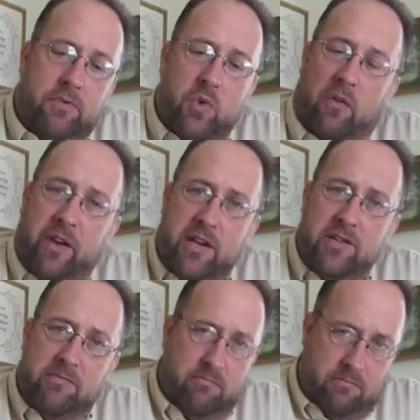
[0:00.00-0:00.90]
12
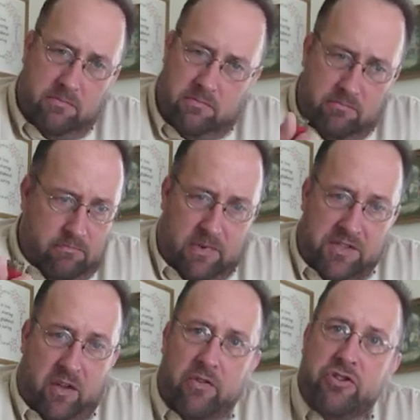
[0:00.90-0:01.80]
gauge,
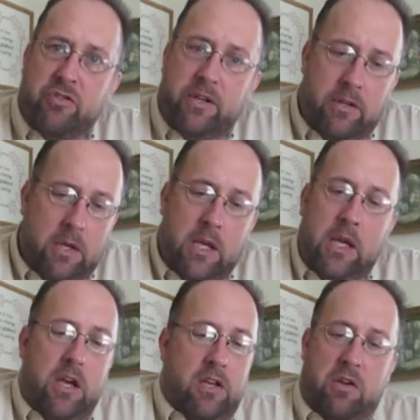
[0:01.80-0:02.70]
that's all there's to it.
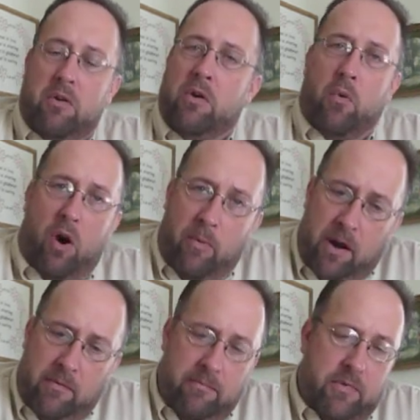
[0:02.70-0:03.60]
You can go to
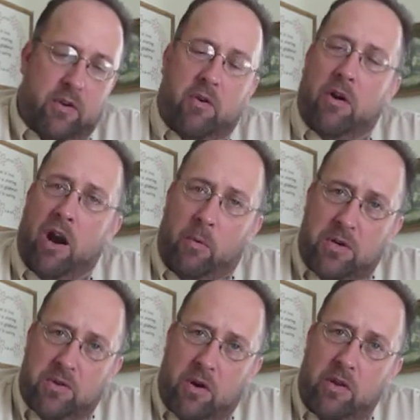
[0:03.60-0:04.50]
Walmart, you can go to a hardware
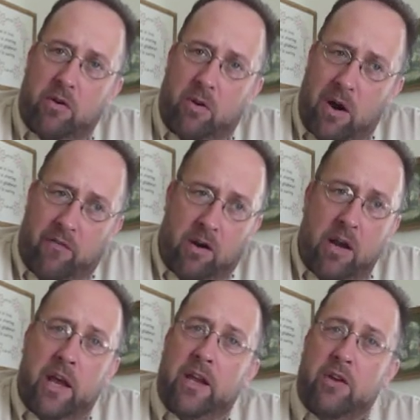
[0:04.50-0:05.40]
store, you can go to wherever,
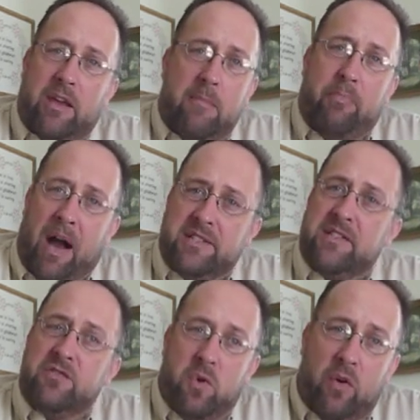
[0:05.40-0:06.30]
and you can get boxes
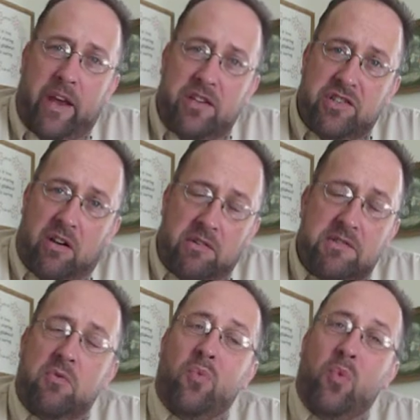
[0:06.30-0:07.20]
of 12 gauge shells
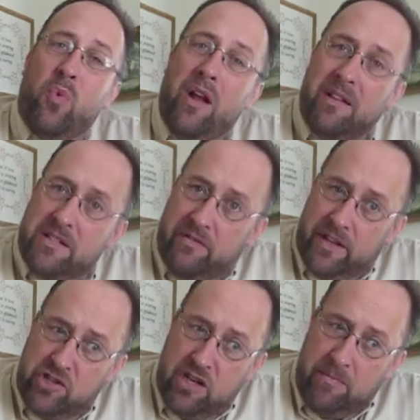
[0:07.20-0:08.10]
relatively
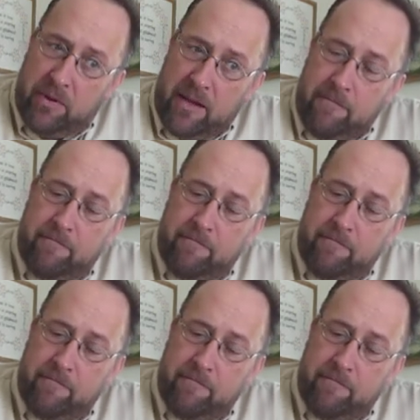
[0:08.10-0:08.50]
cheaply.